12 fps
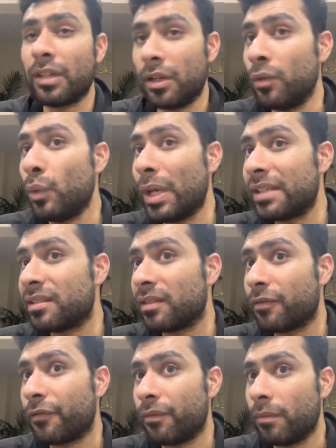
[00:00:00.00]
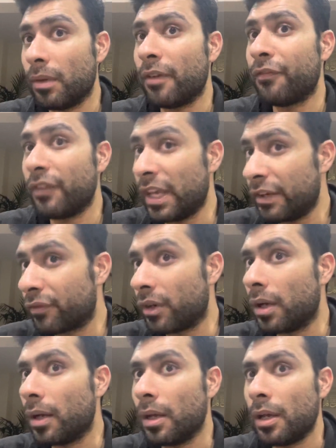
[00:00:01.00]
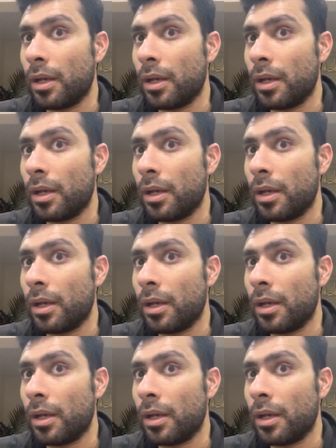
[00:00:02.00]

Inoue is a favourite,